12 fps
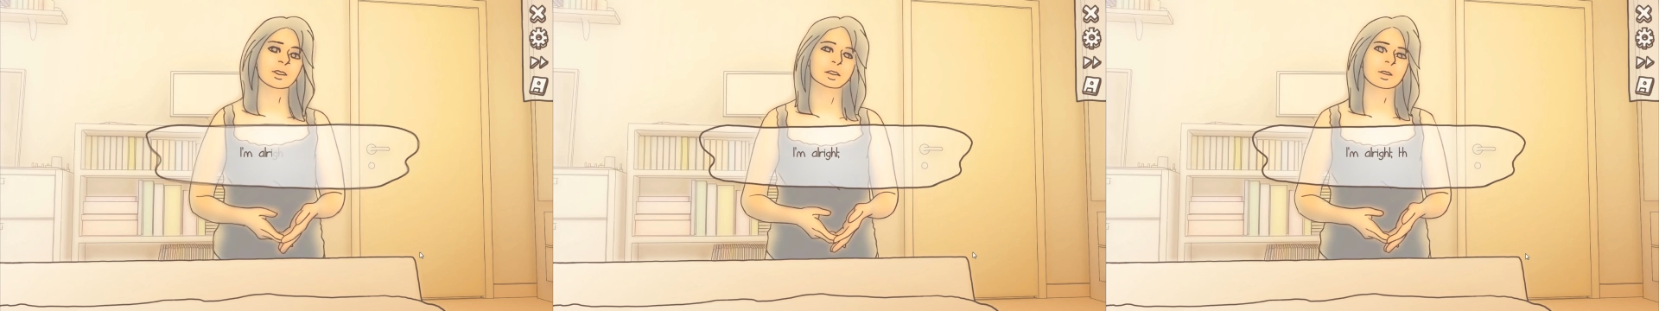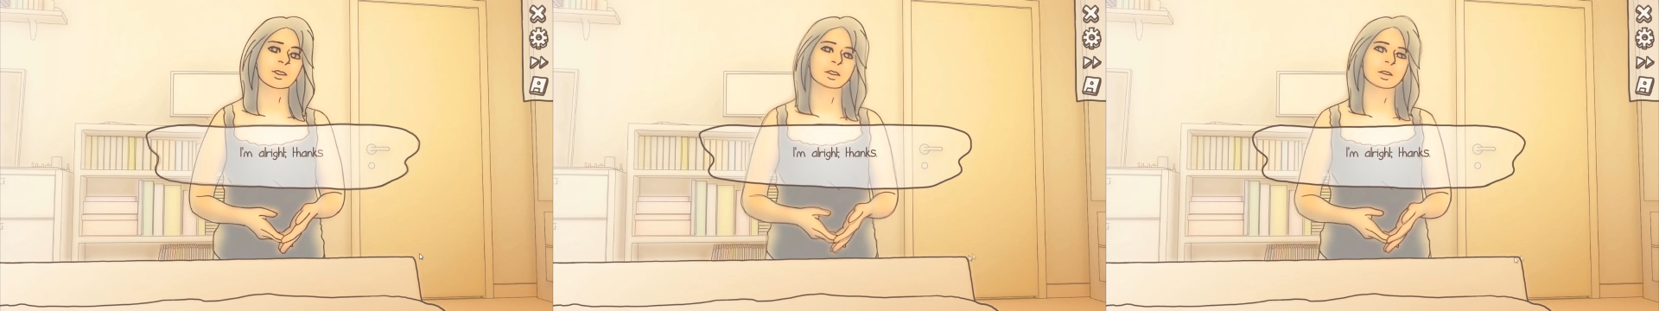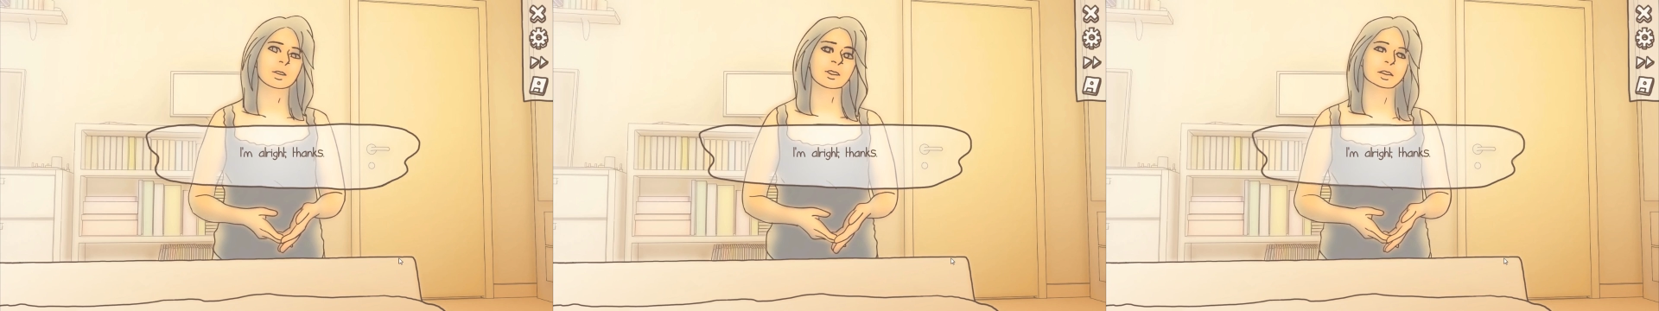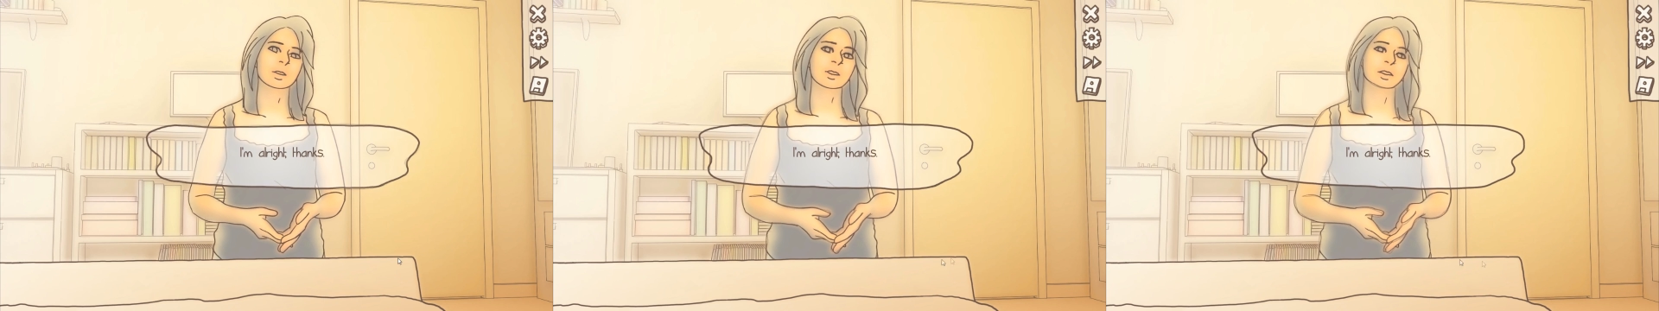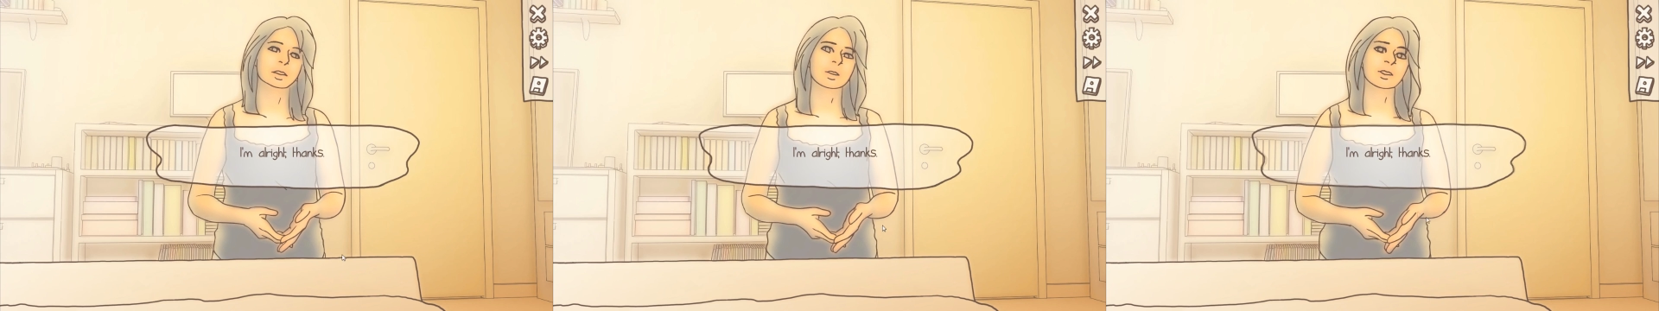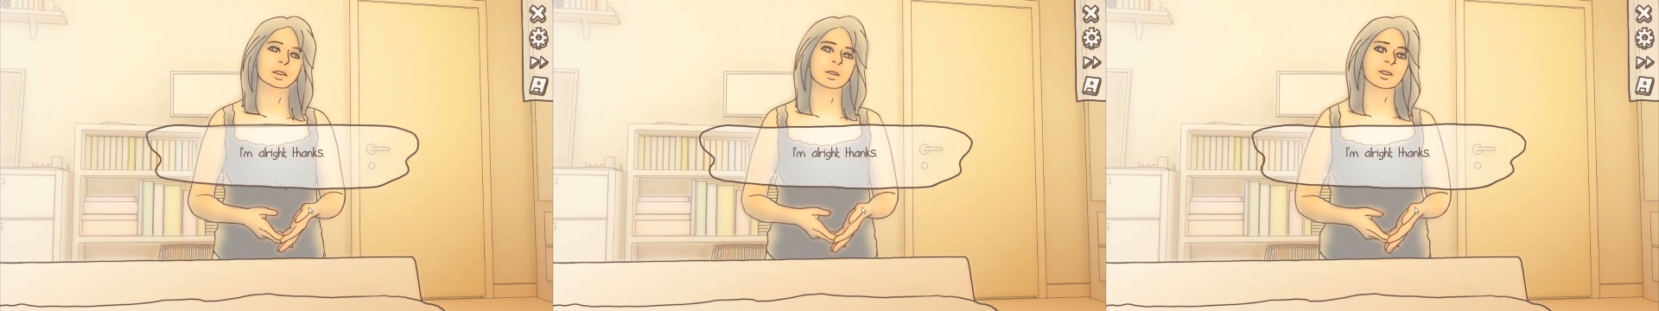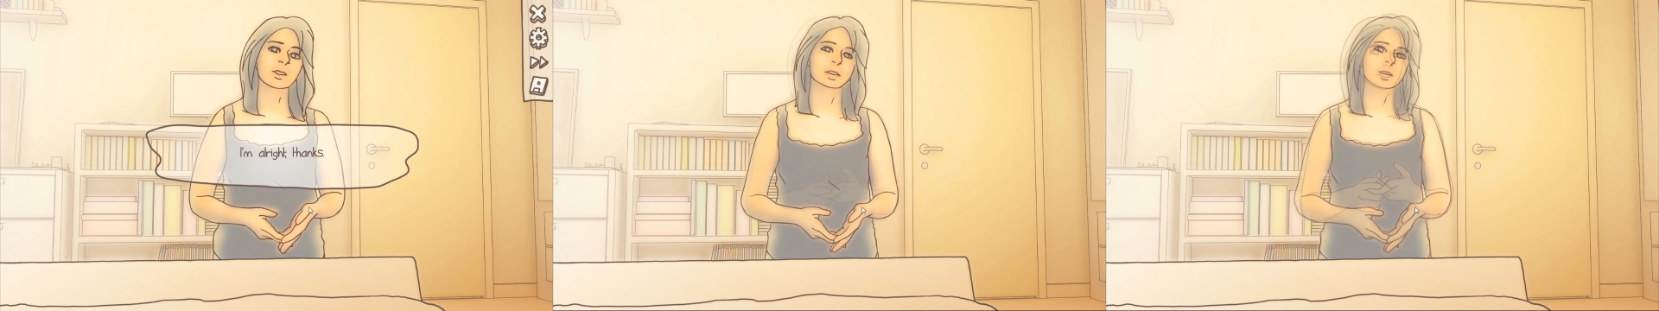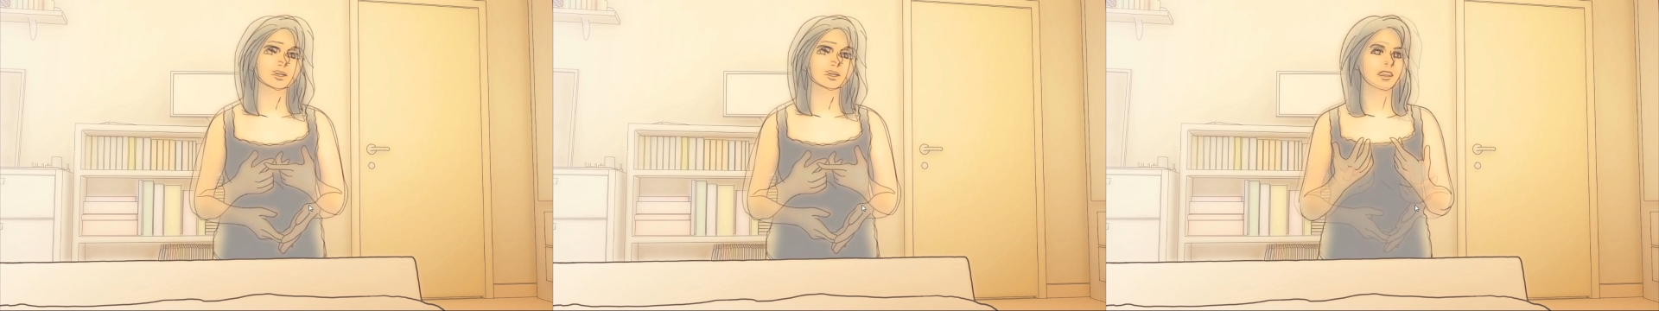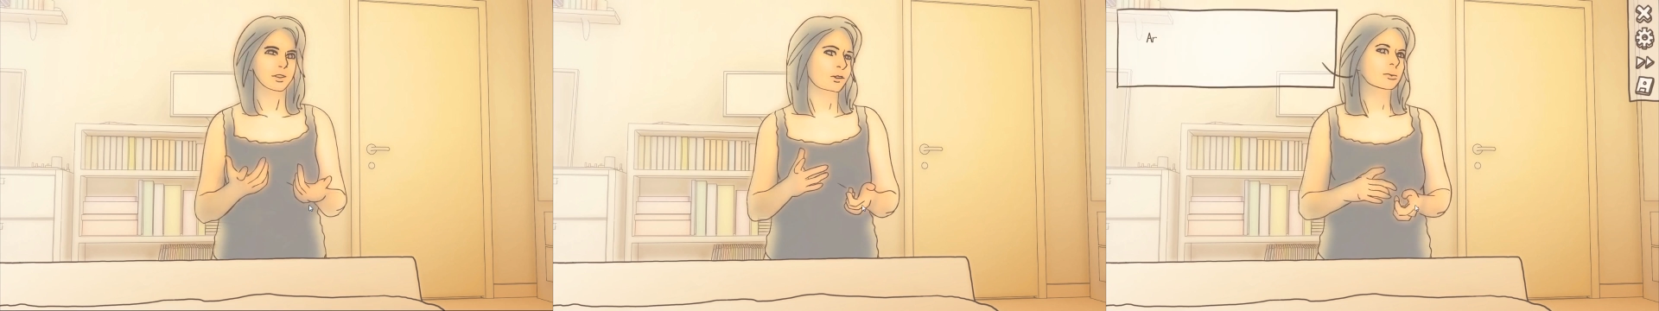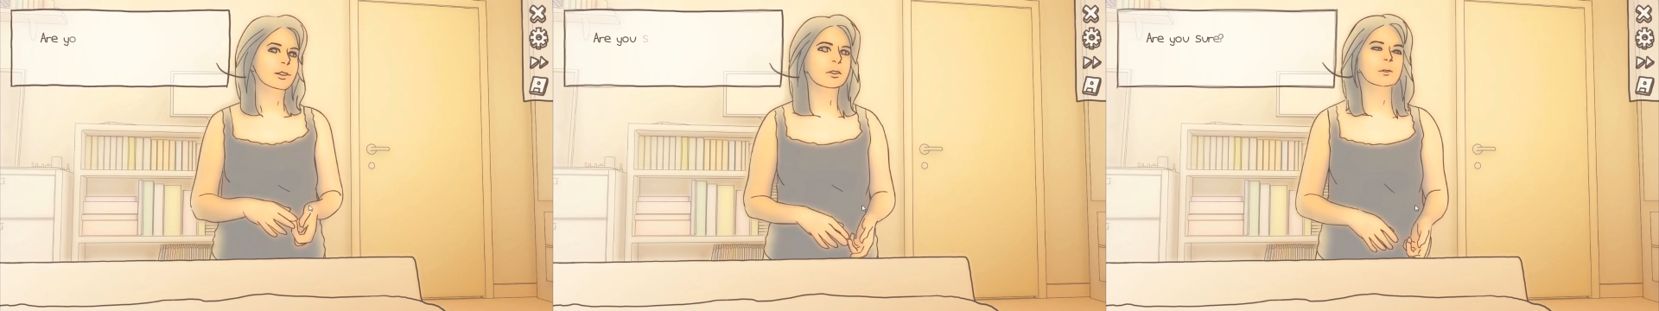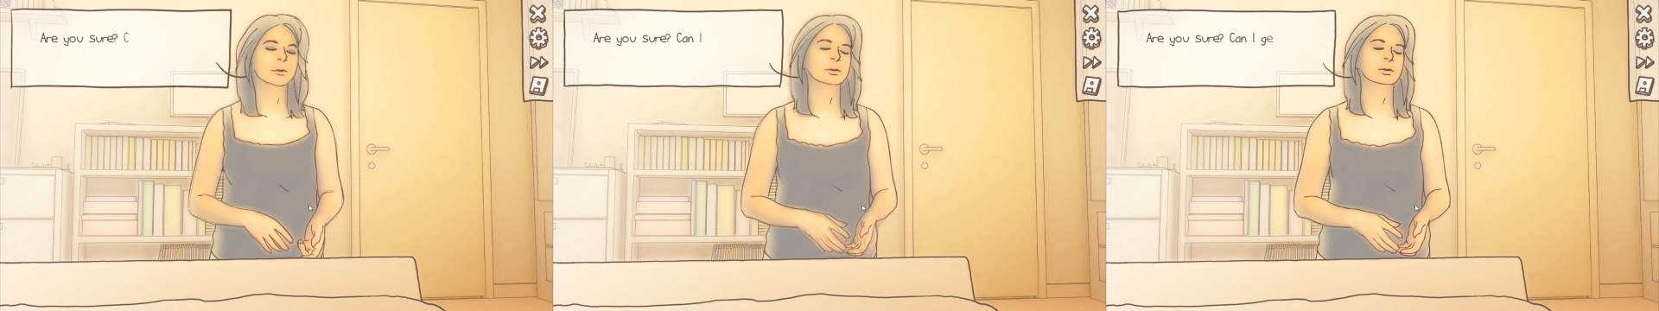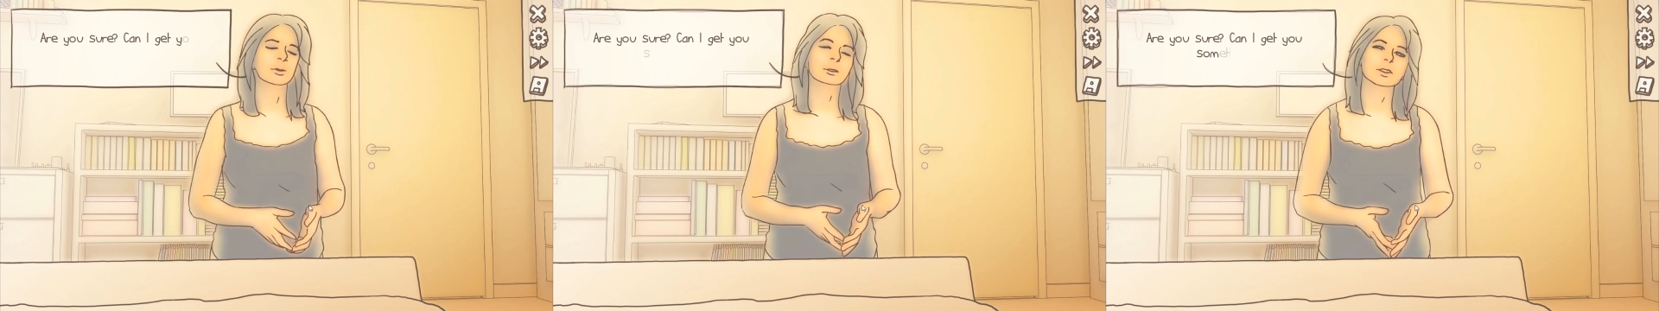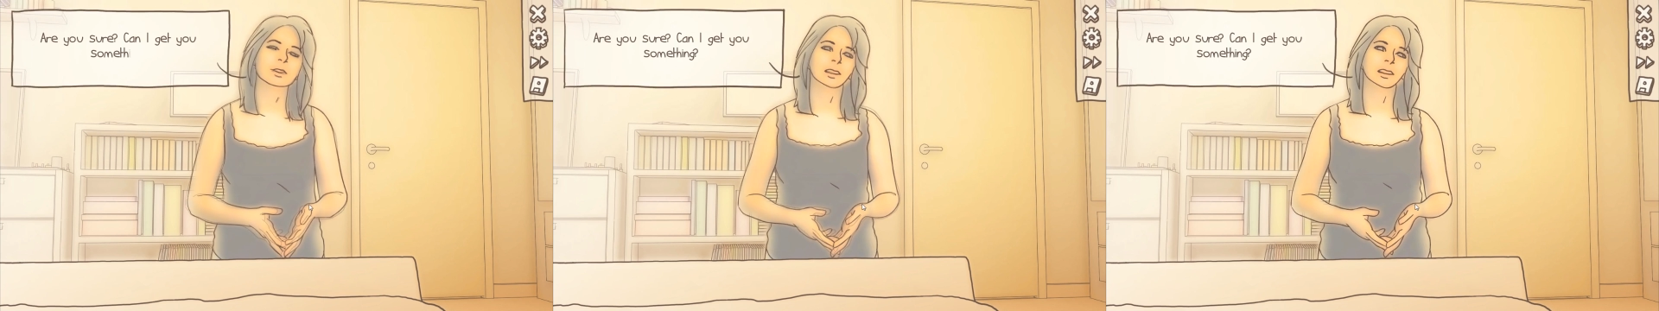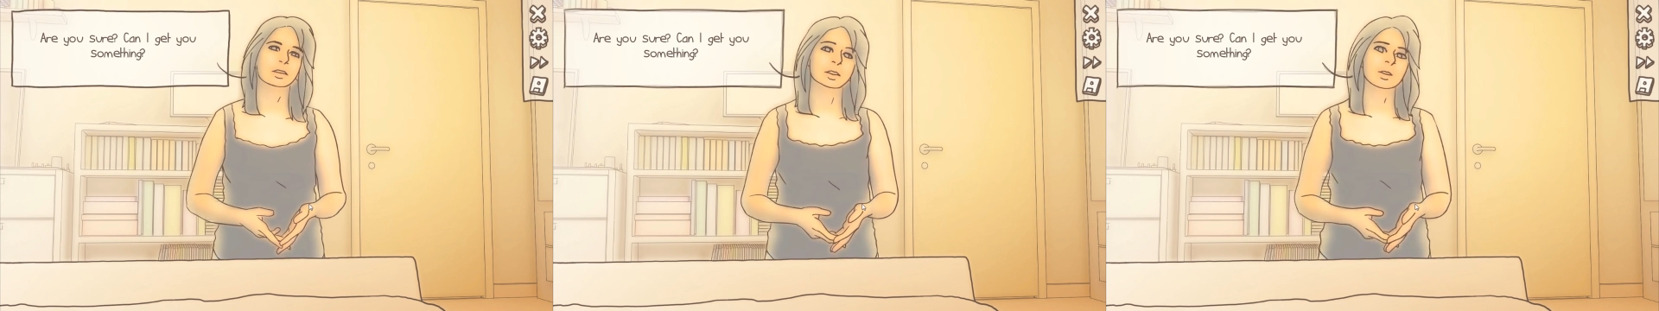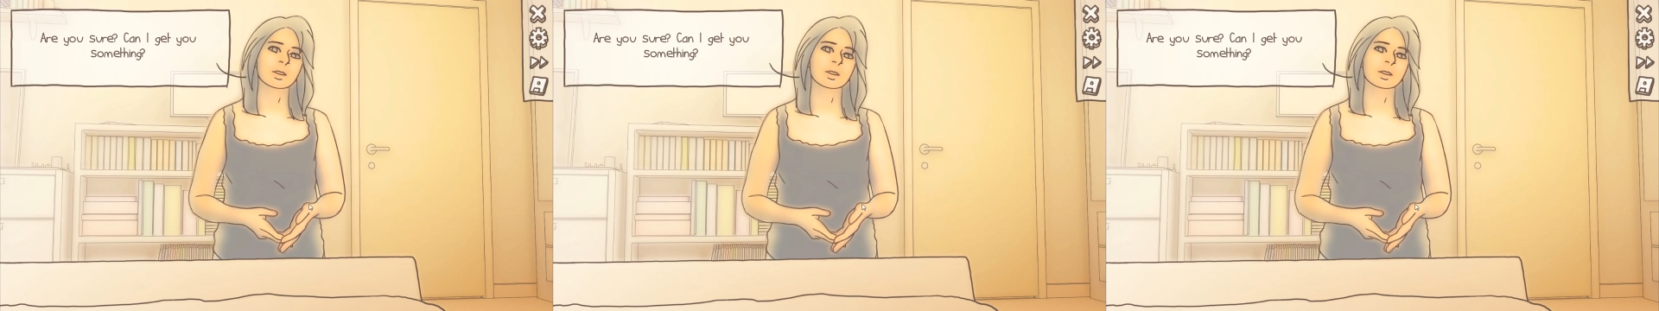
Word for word: You've got to be the man. You've got to be. The man. You've got to be hard. Absolute unit.